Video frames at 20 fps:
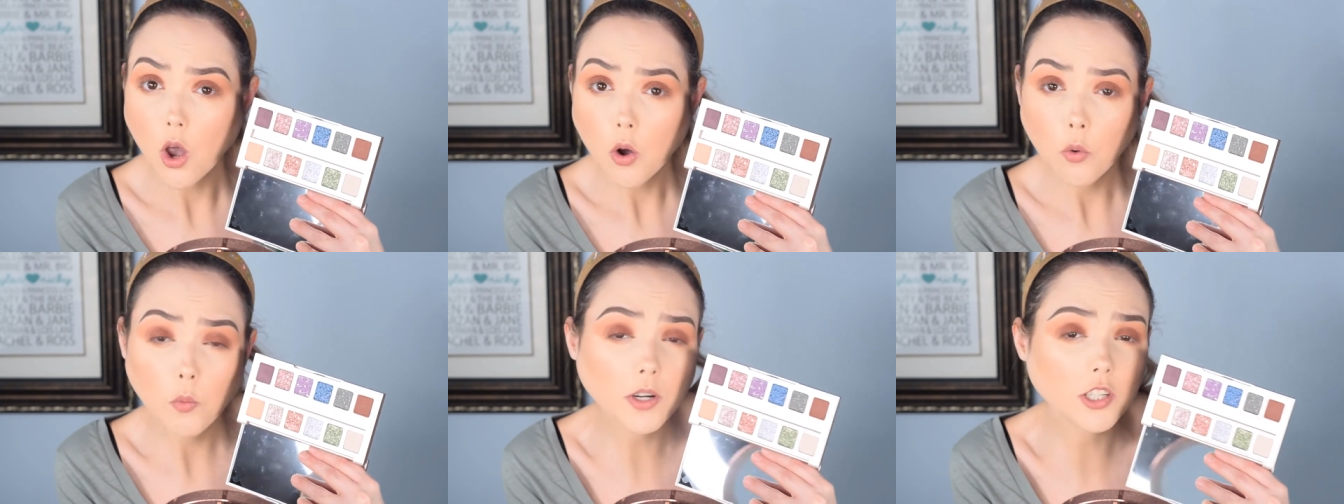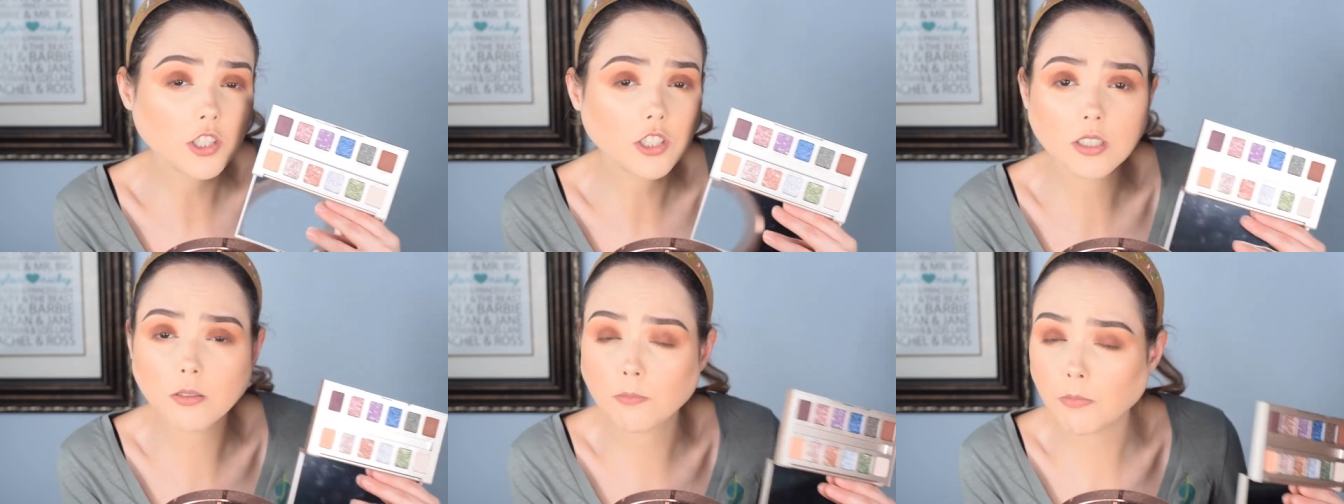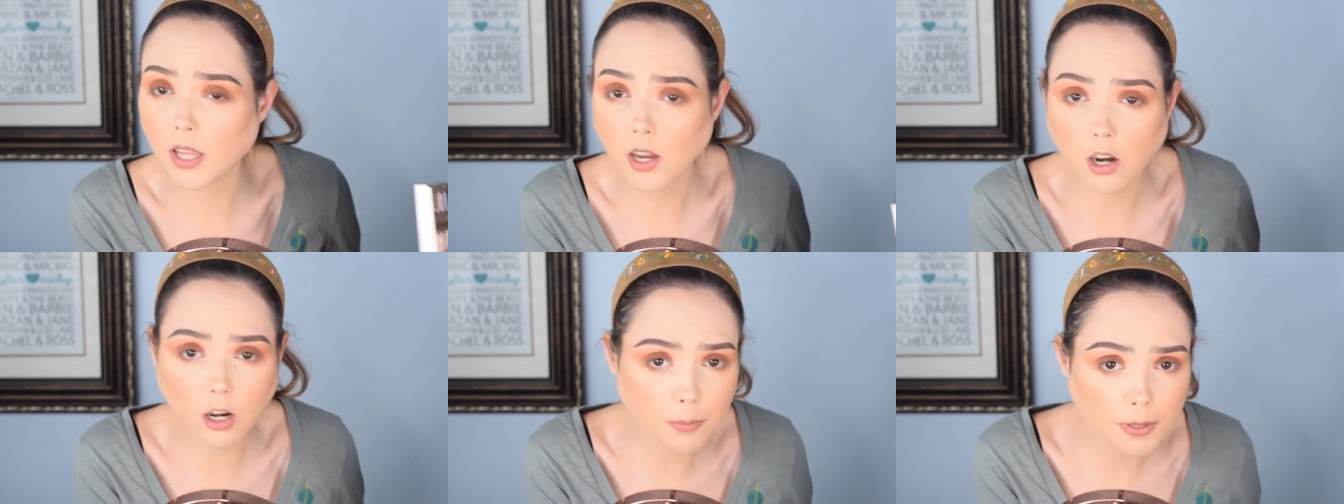which
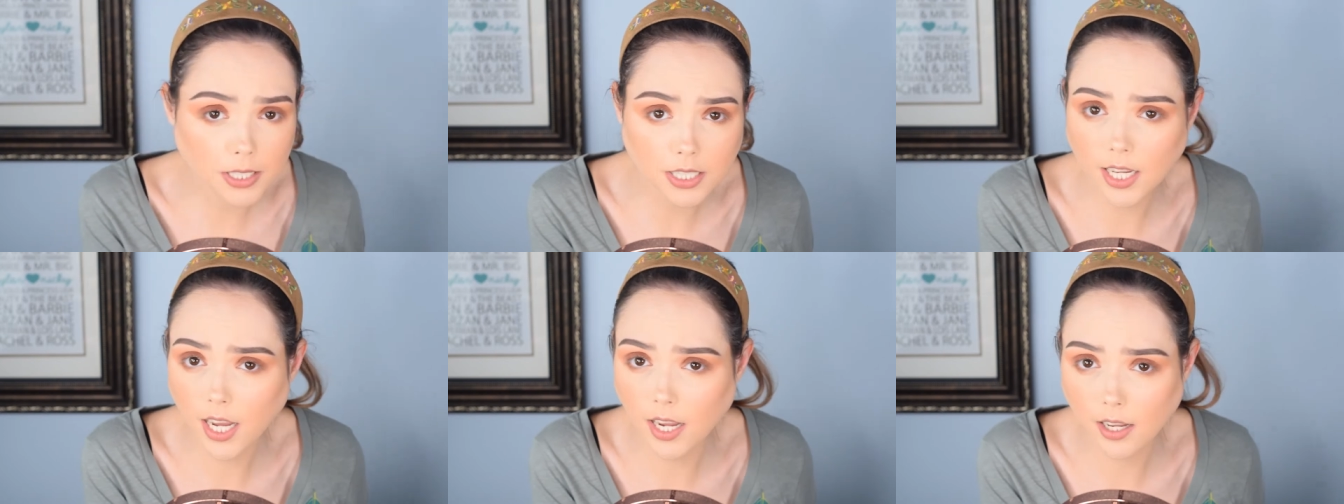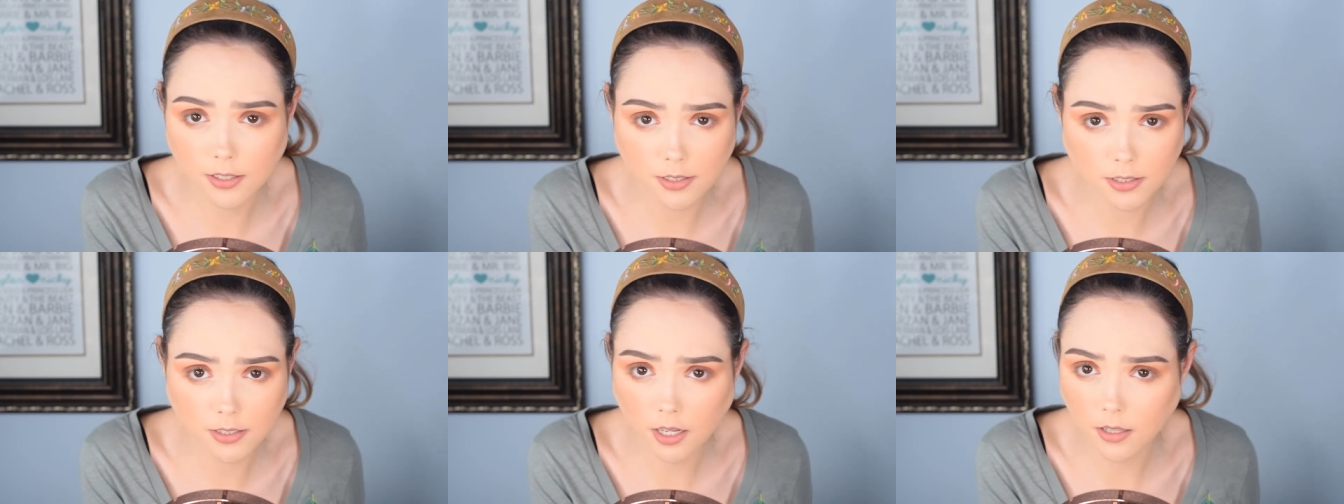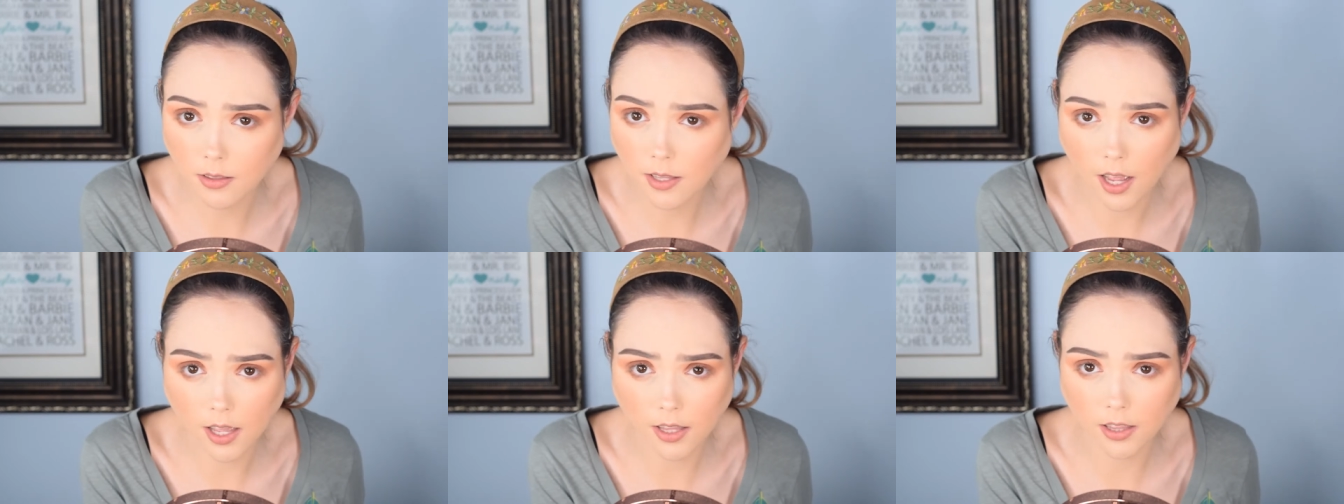Urban Decay has
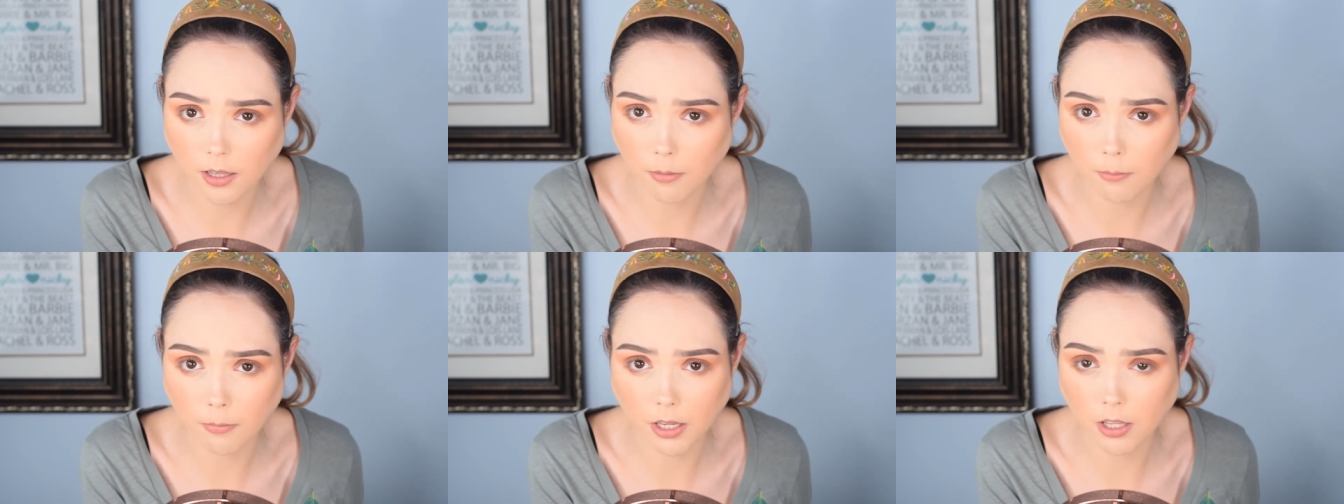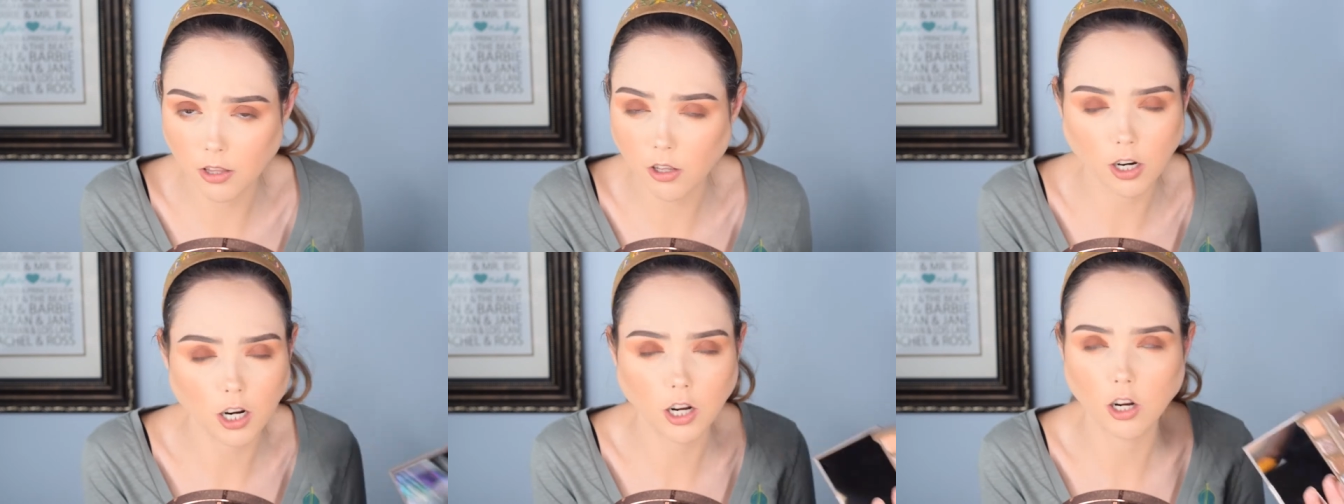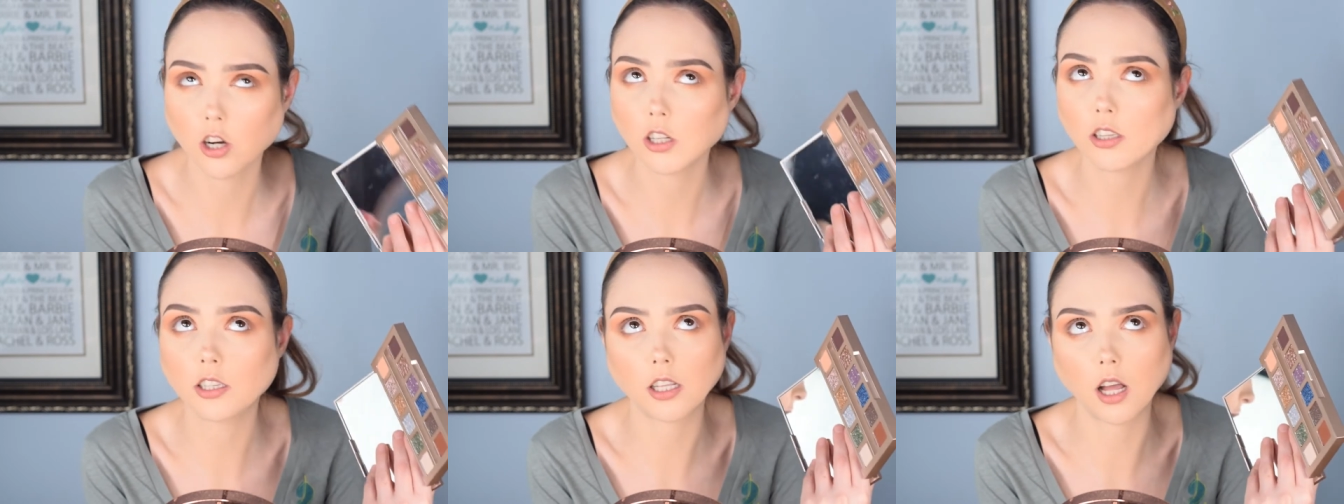done that in the, in, or
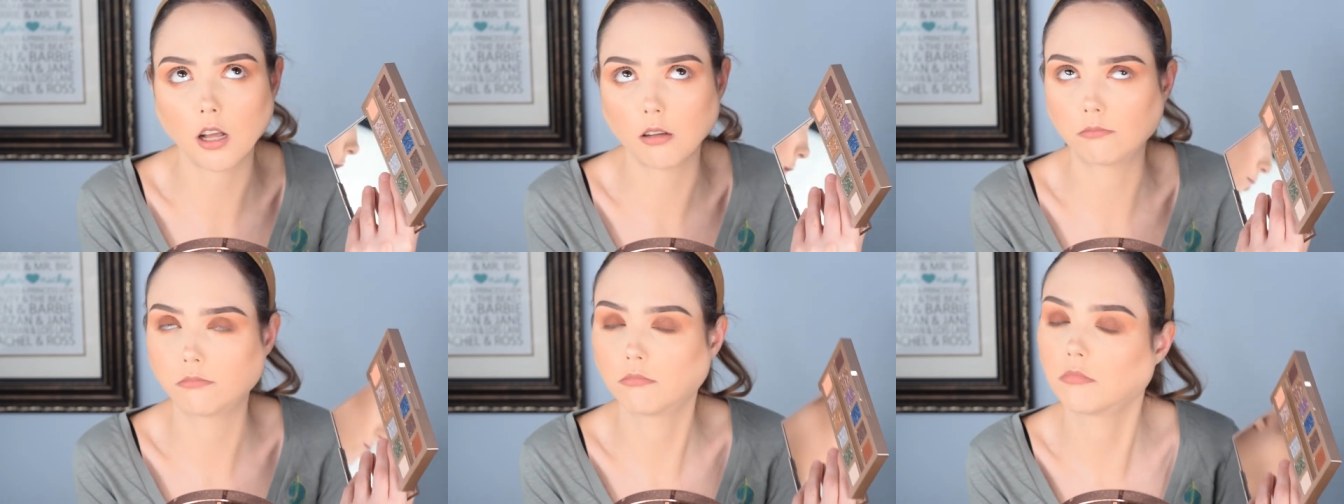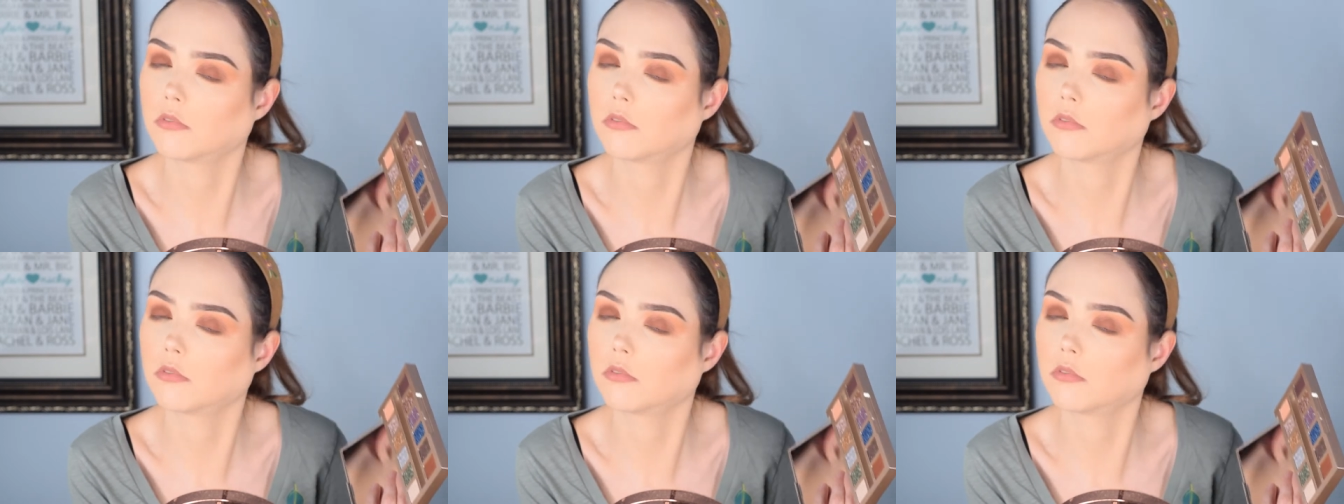a, a,